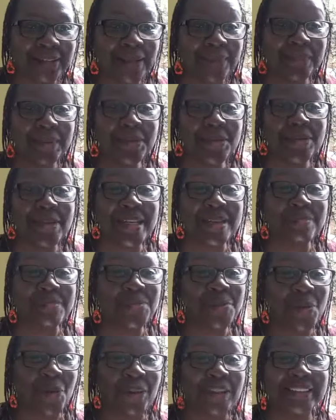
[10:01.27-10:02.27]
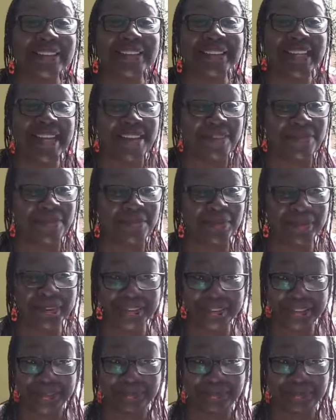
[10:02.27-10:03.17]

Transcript: I mean, you keep talking to everybody